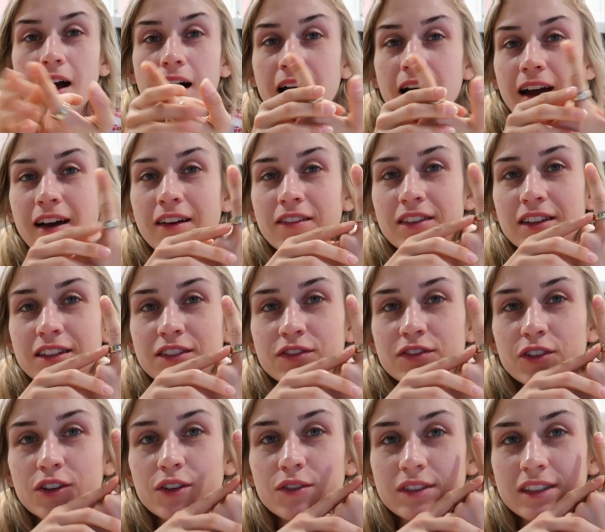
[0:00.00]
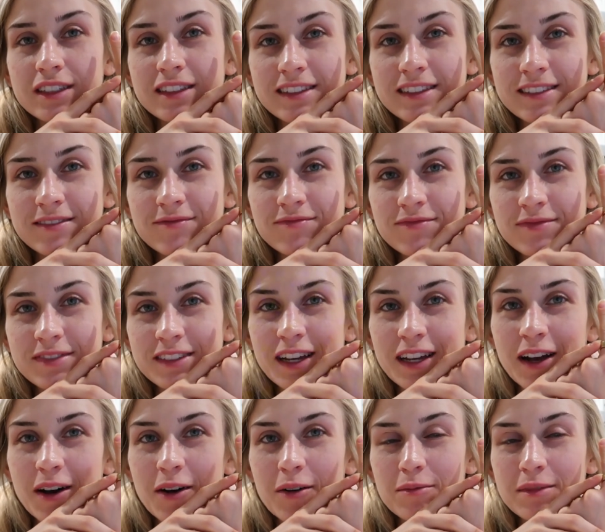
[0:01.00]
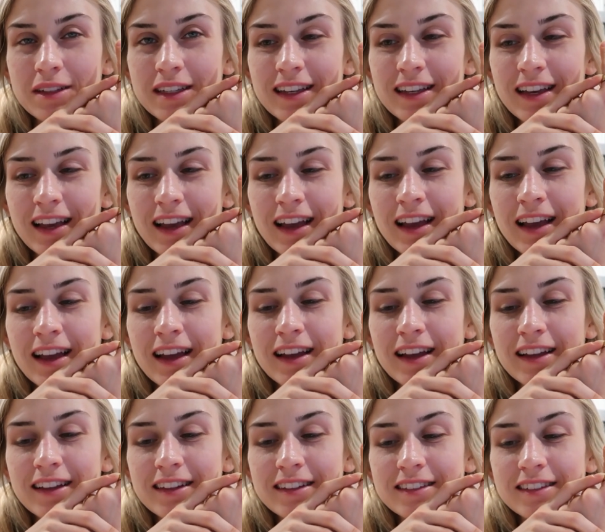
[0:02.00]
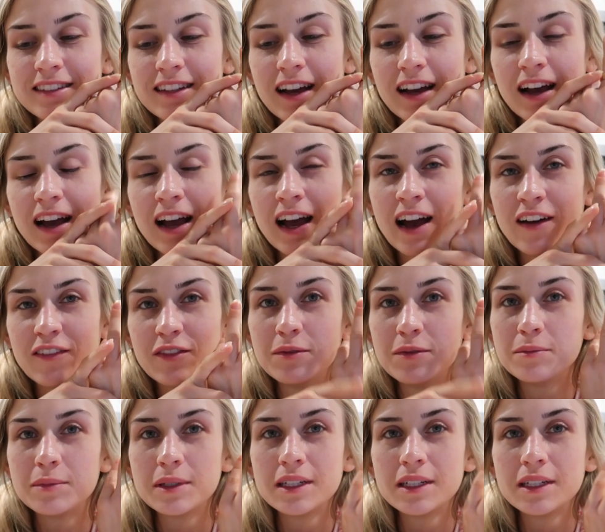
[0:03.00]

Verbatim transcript: I have this for a reason to help me, and I haven't